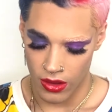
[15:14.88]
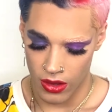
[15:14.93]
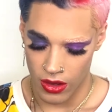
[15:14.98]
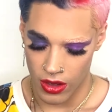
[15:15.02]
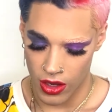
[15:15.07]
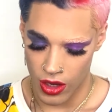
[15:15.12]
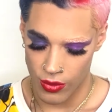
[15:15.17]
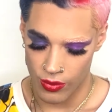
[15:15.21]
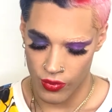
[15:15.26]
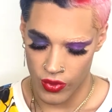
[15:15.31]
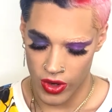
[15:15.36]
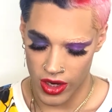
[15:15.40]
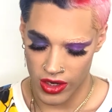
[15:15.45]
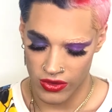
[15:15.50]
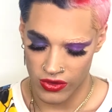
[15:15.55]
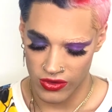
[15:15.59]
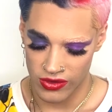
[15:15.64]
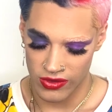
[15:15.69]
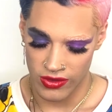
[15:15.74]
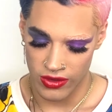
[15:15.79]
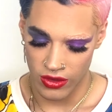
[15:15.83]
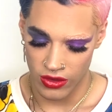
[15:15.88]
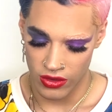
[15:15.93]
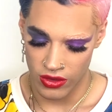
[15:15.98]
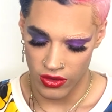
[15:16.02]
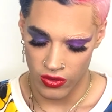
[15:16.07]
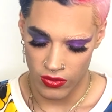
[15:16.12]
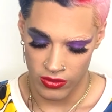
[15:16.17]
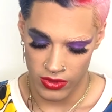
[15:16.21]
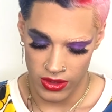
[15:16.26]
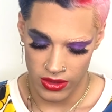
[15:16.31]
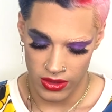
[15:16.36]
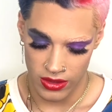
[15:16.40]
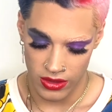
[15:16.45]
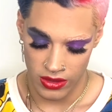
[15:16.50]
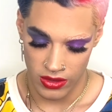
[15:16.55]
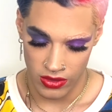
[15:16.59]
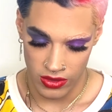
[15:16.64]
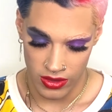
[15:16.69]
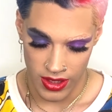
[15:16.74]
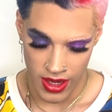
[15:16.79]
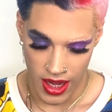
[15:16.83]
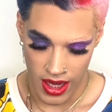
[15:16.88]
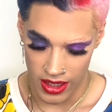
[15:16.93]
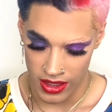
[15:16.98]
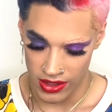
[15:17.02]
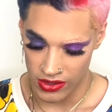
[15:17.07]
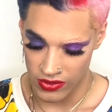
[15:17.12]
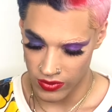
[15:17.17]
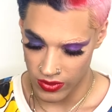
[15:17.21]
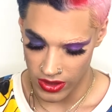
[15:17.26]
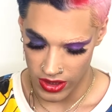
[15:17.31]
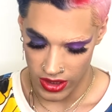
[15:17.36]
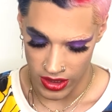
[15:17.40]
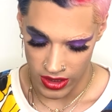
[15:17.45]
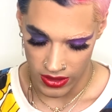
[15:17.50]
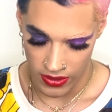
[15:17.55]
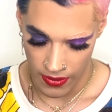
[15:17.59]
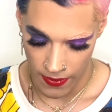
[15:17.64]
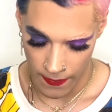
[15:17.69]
I'm ready to steal your daddy, sweetie.